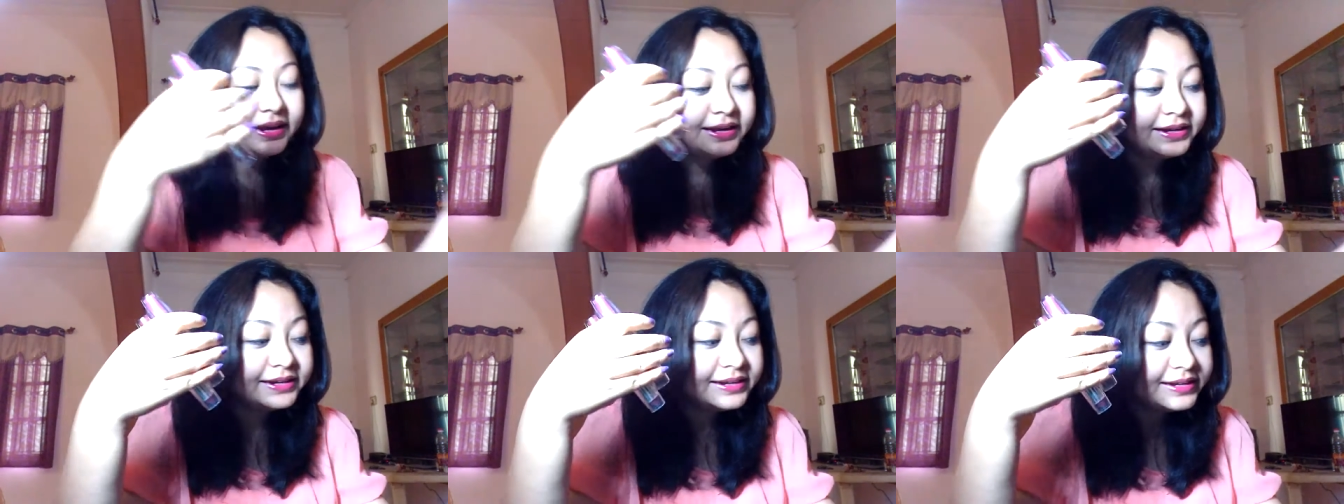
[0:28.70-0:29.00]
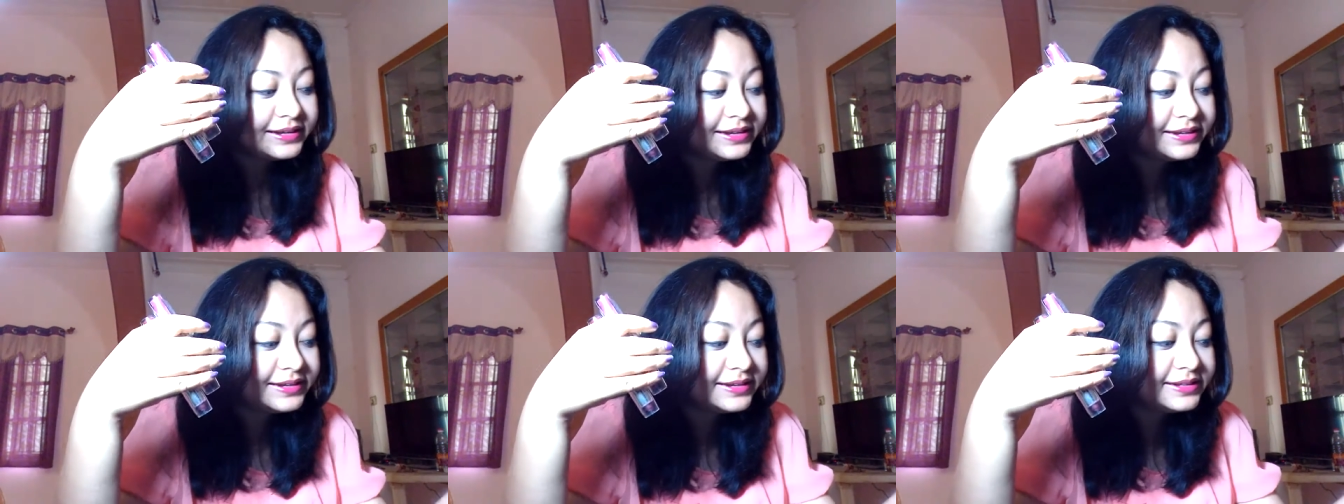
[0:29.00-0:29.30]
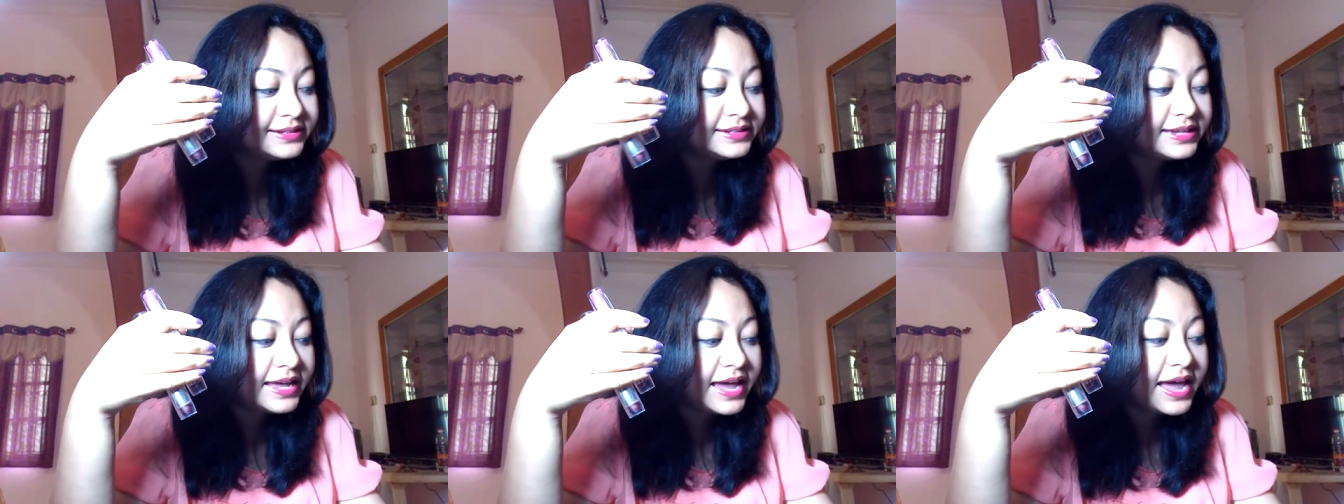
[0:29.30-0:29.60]
Ali
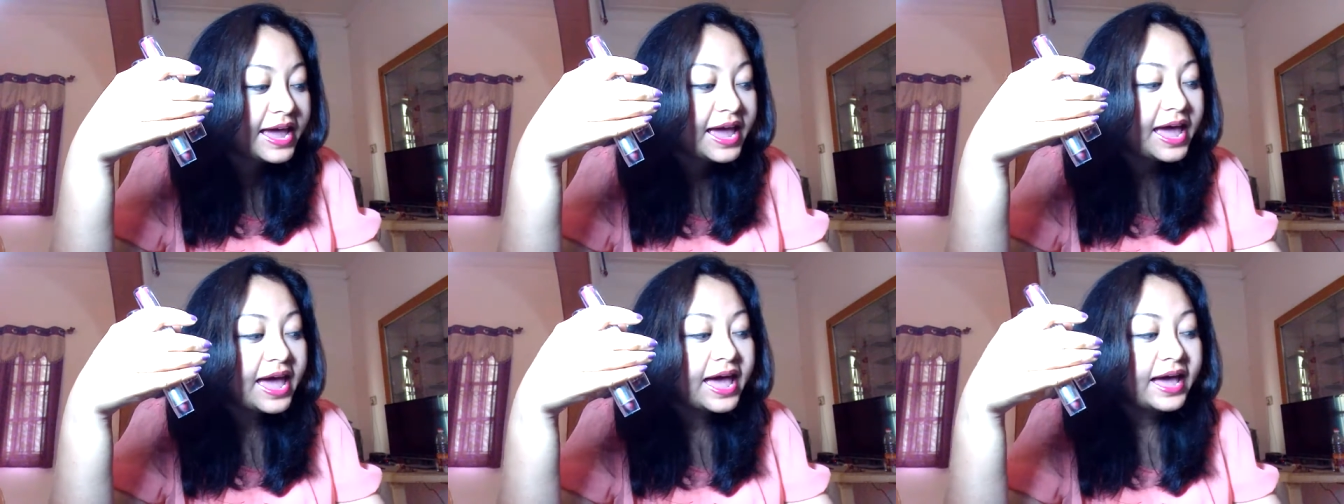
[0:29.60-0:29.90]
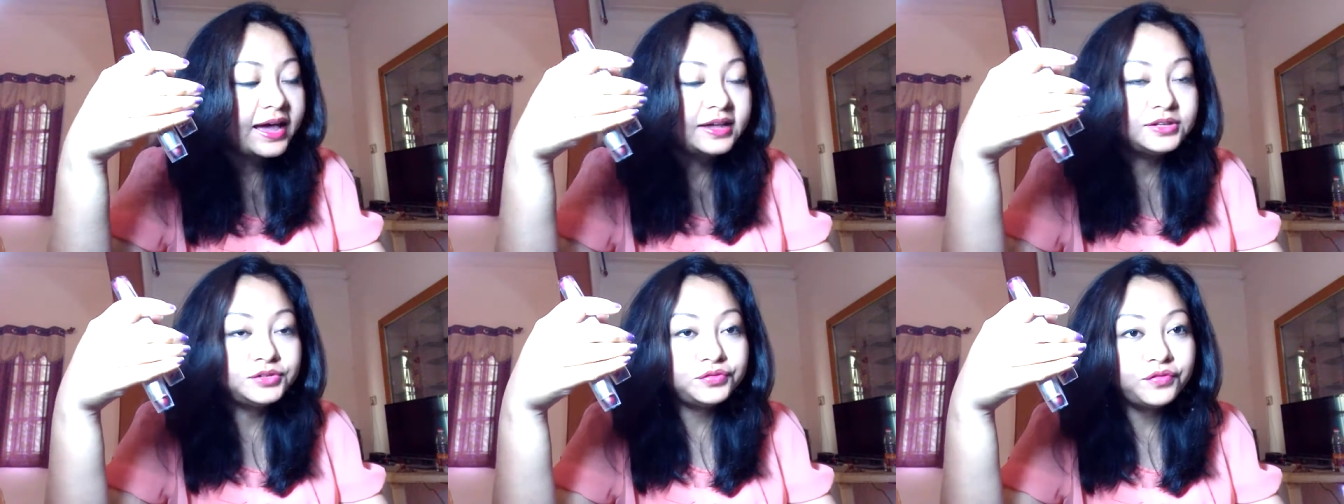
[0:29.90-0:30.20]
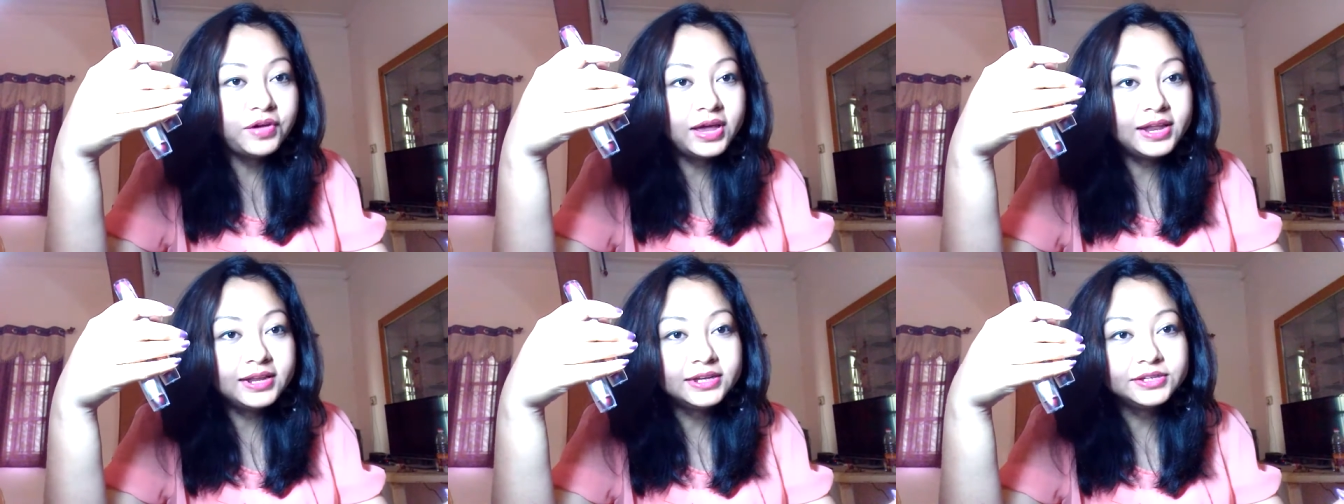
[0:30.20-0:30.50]
Colors
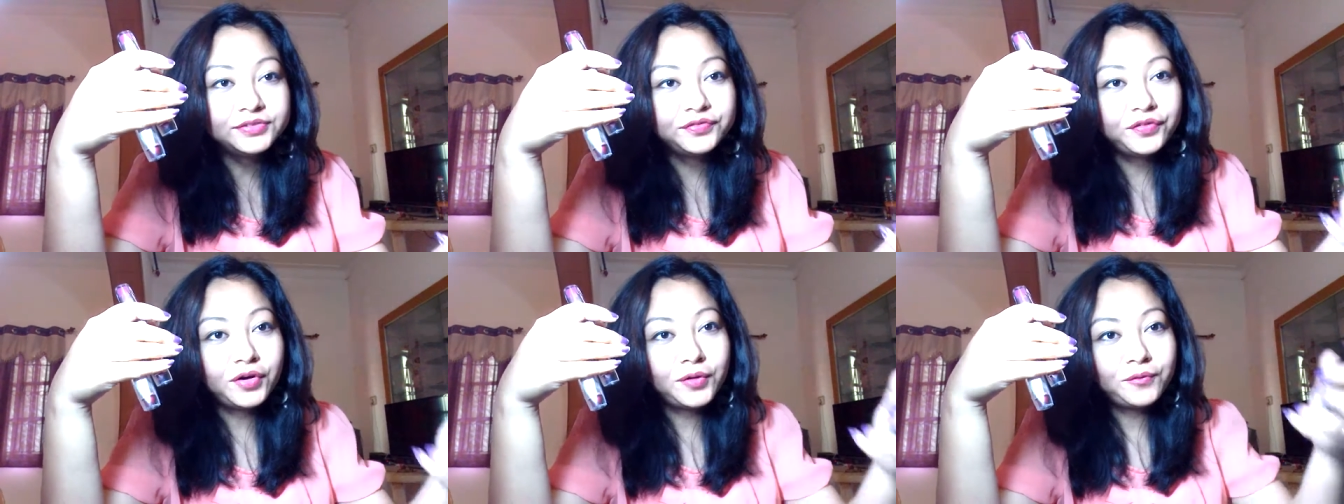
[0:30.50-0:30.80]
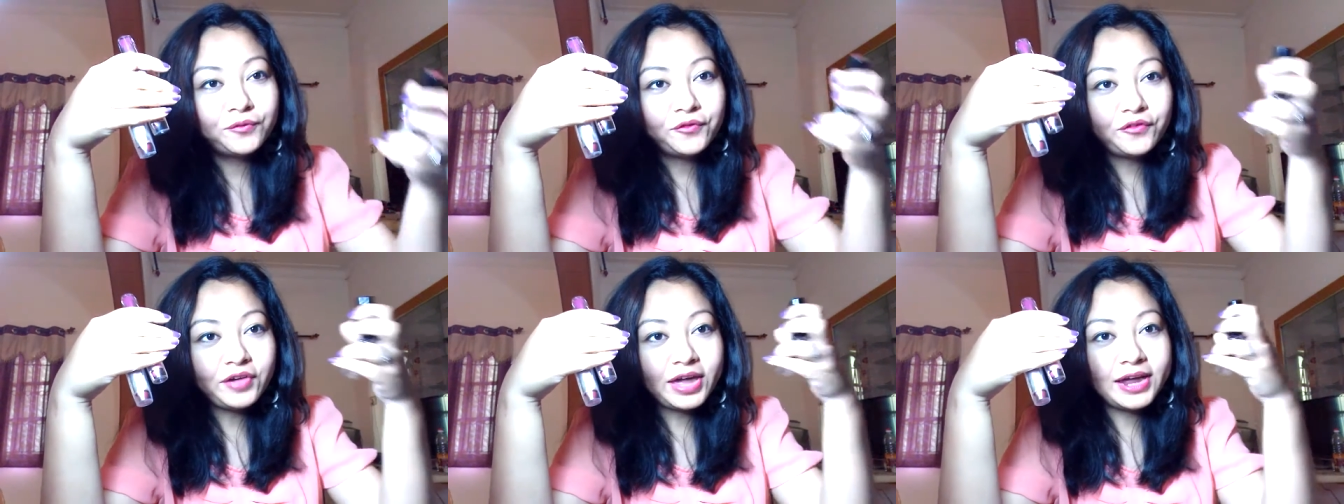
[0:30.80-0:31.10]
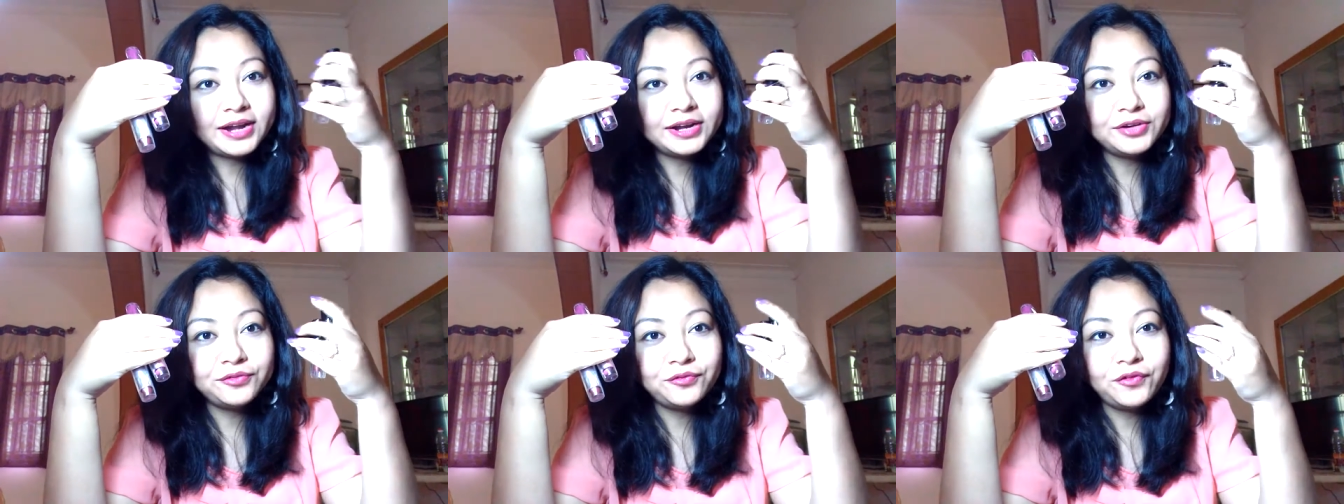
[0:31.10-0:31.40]
as well as from
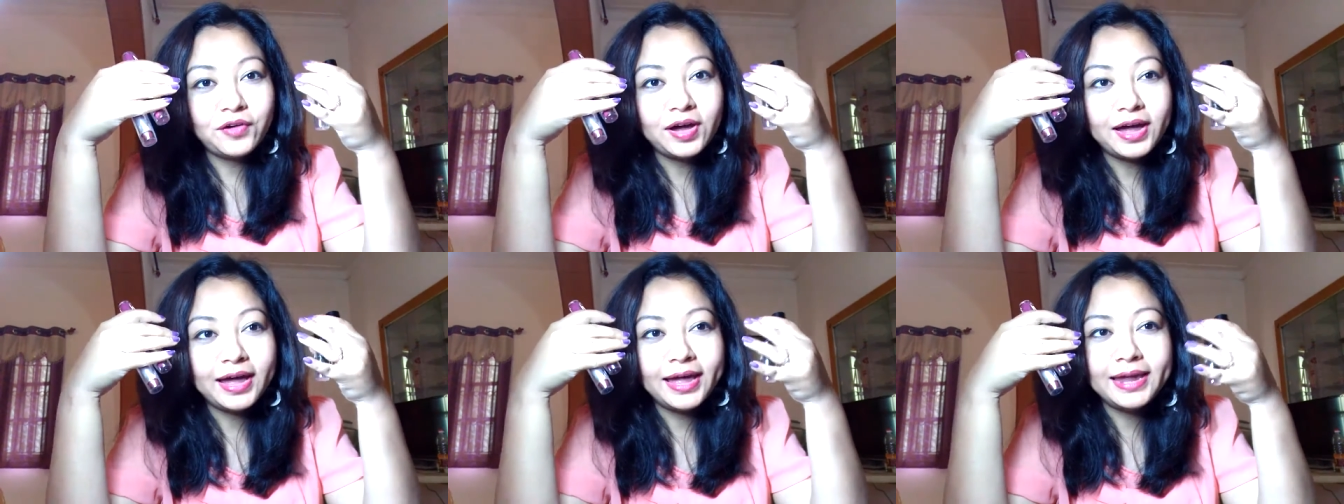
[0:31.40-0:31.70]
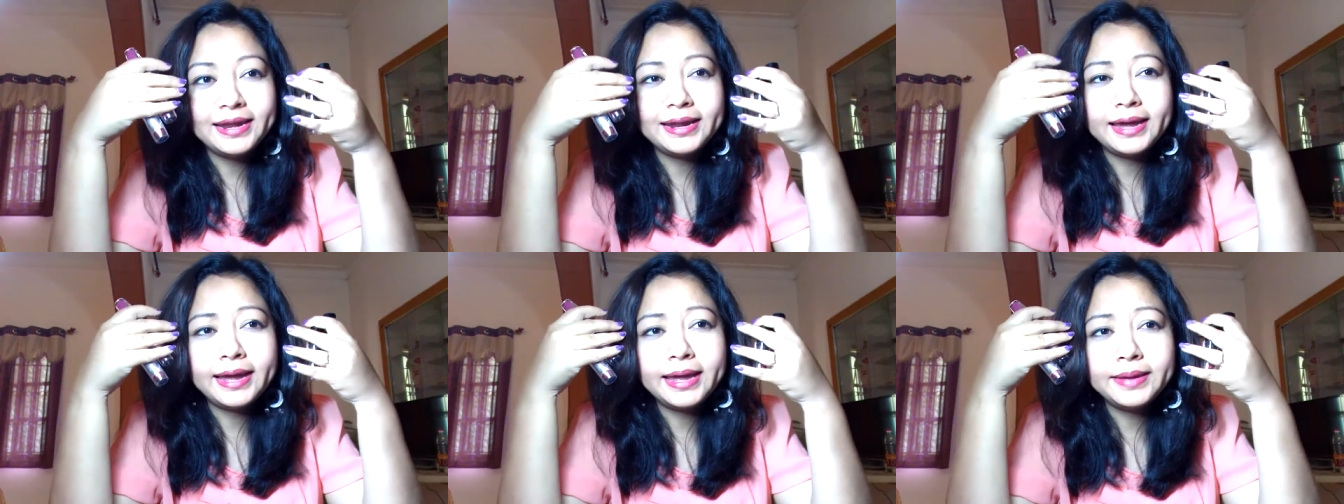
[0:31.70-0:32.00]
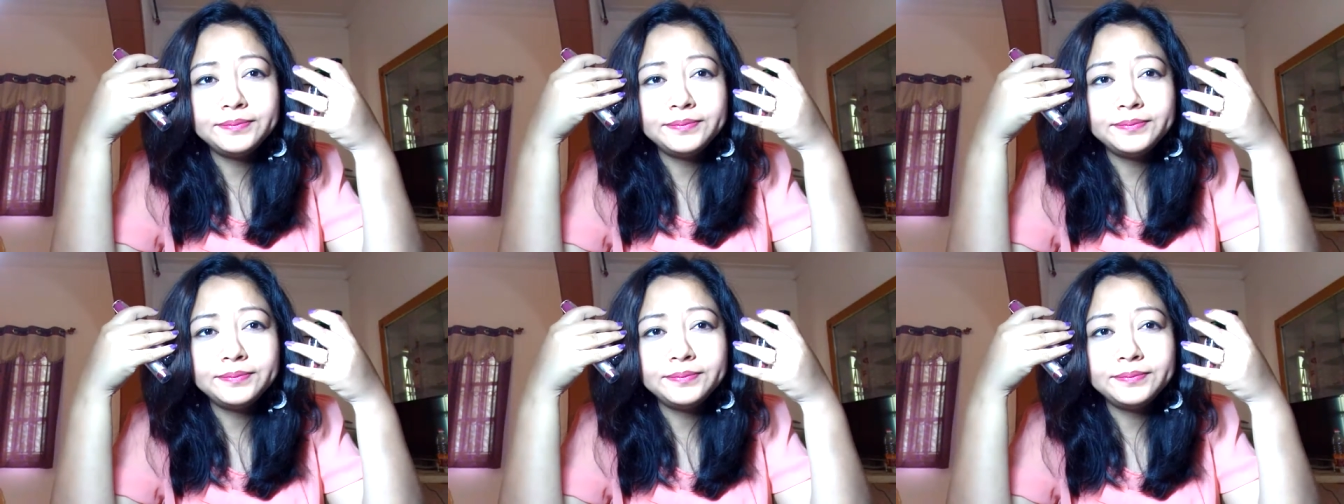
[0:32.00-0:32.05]
Wet n Wild.